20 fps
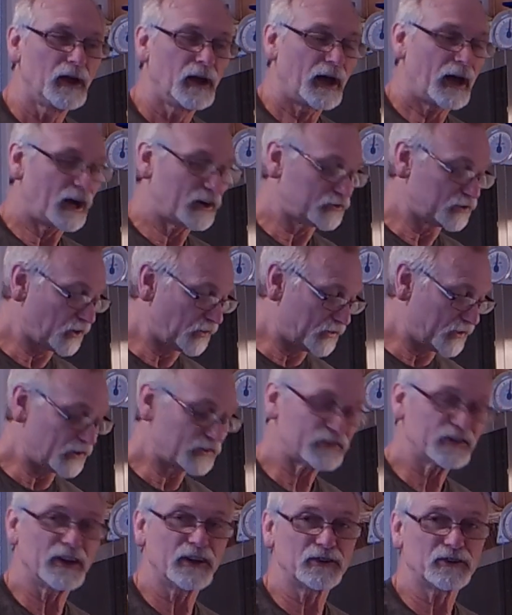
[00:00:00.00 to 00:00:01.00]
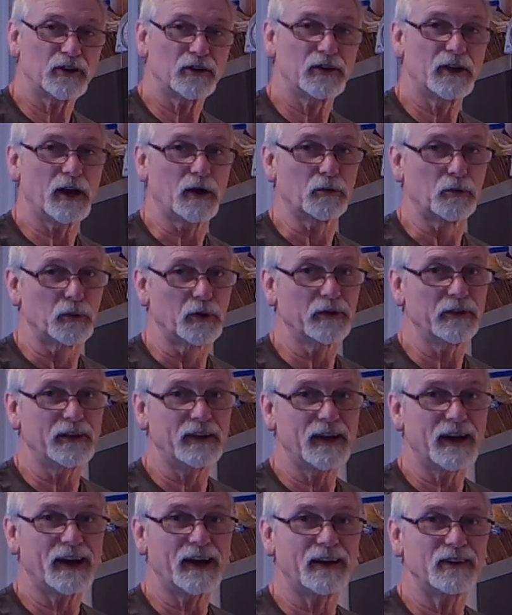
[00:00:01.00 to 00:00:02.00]
Actually, this thing turned out really
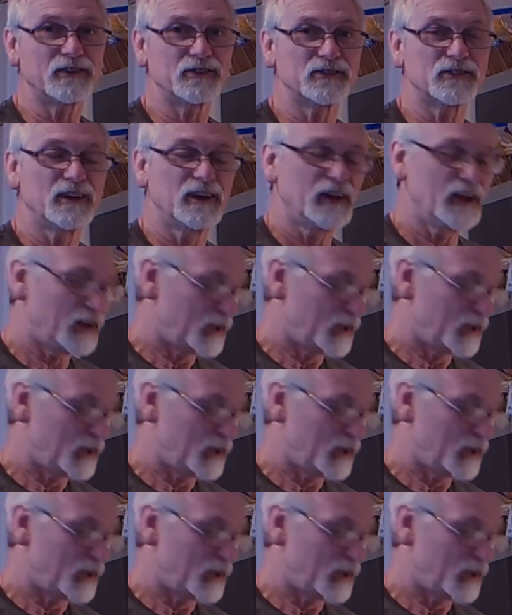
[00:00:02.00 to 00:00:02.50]
nice.